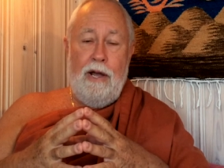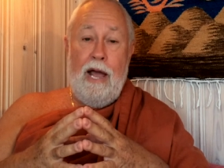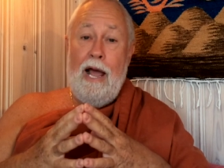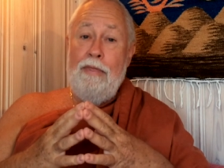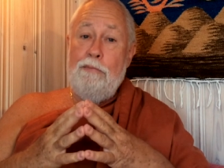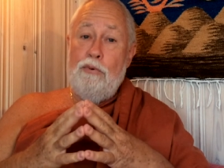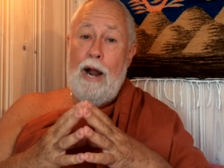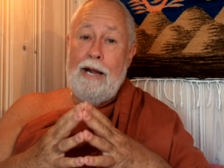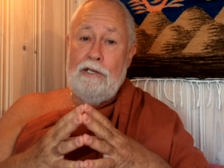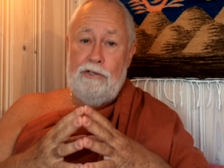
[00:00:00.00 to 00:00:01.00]
and the
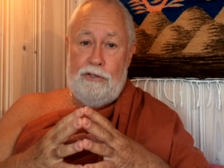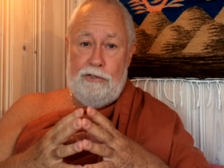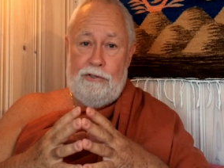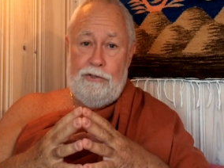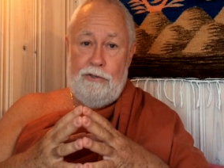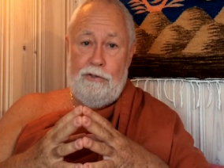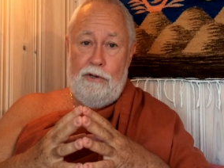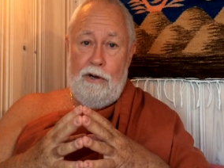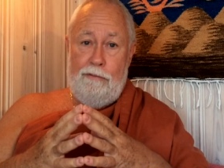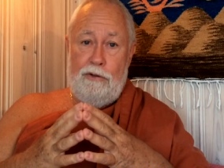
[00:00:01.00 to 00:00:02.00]
practices
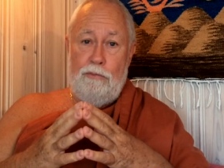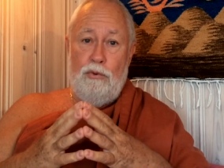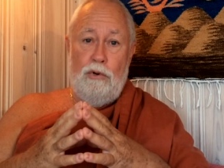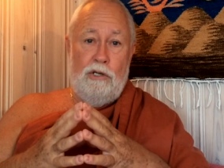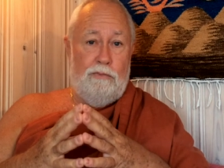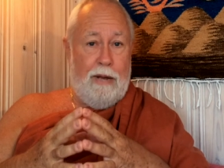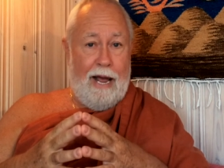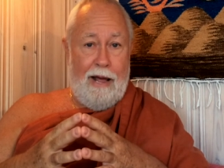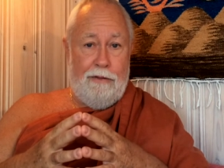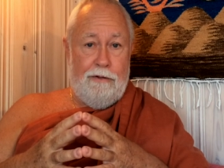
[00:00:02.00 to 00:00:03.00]
of the Buddha's
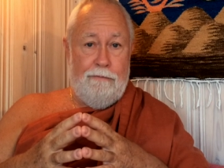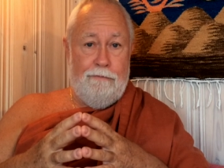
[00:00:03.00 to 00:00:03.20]
path.